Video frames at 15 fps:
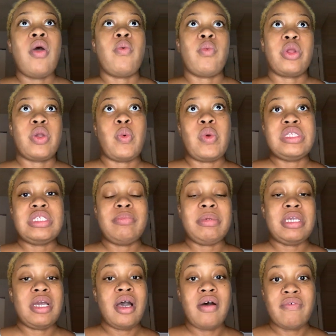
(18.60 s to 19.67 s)
We're going to be
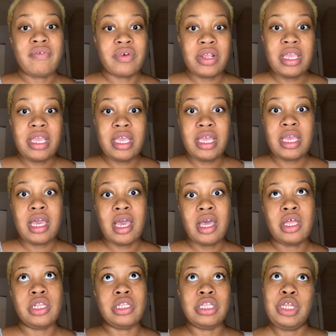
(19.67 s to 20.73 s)
covering
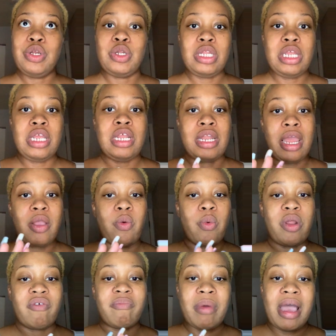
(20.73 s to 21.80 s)
literally like one
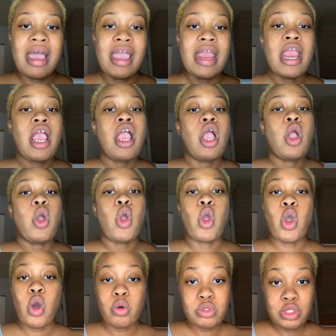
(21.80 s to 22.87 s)
of my
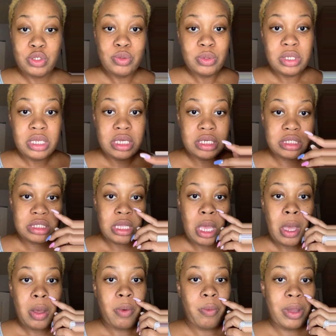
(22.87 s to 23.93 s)
go-to looks
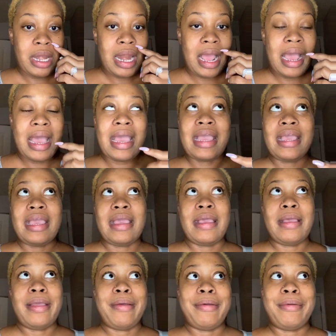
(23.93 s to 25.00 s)
when I
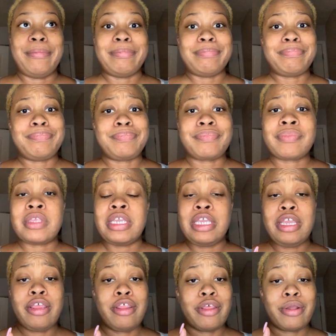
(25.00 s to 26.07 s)
am
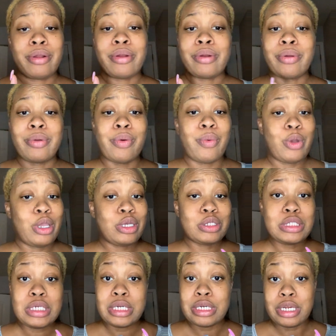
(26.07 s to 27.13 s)
either going
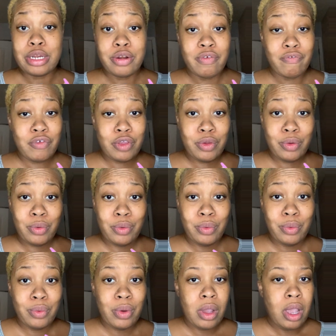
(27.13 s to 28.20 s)
to an interview,